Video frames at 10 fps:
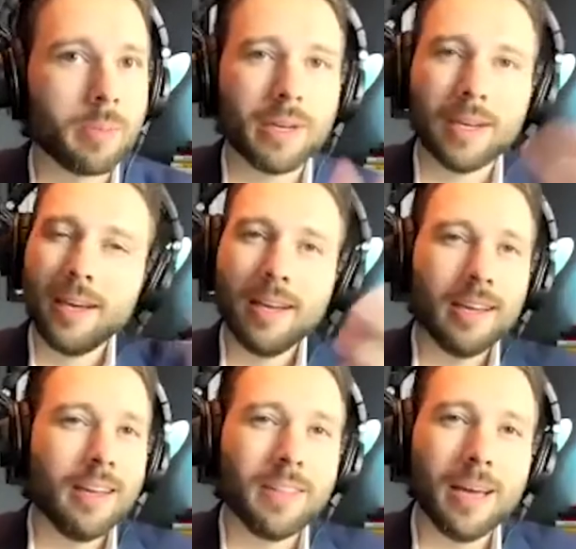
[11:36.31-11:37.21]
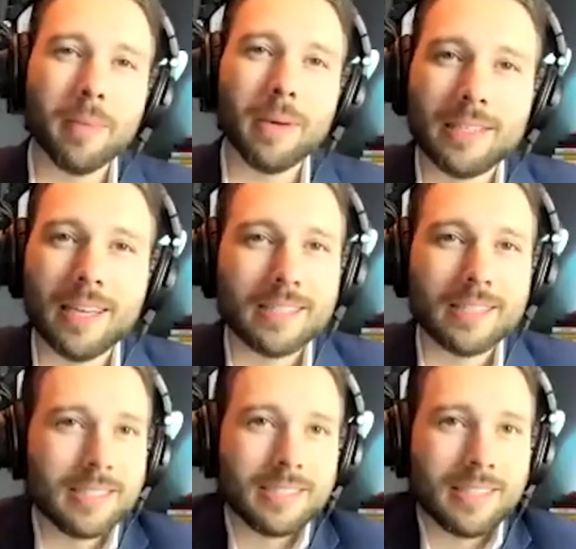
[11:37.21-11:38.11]
But if that makes sense,
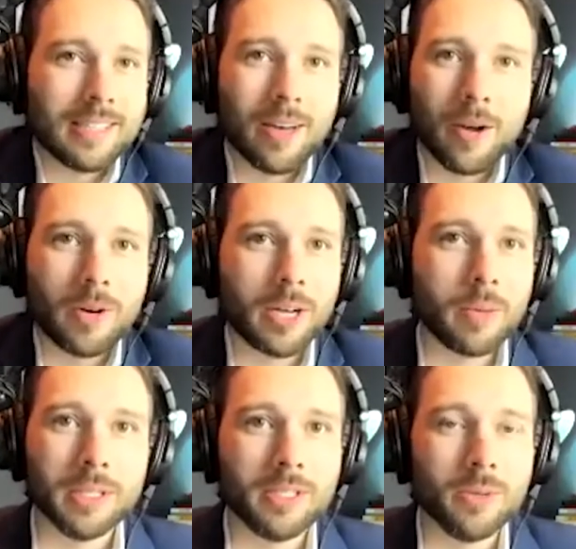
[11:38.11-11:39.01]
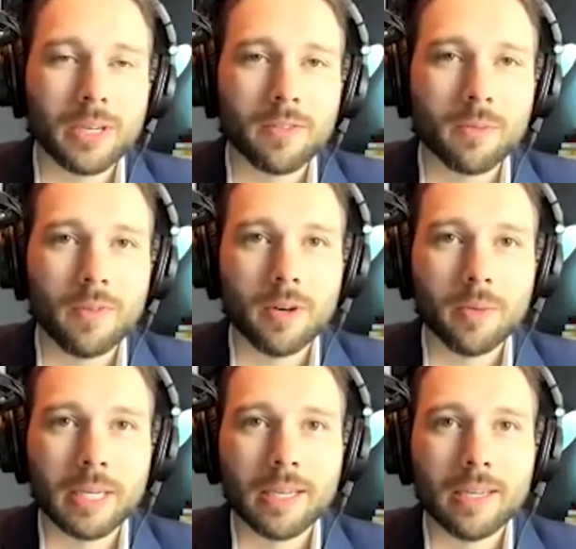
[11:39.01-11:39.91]
that's how I recommend doing it from the very
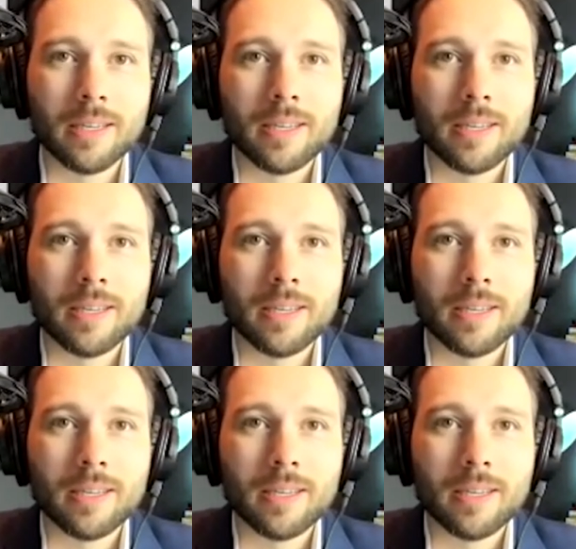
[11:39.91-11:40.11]
beginning.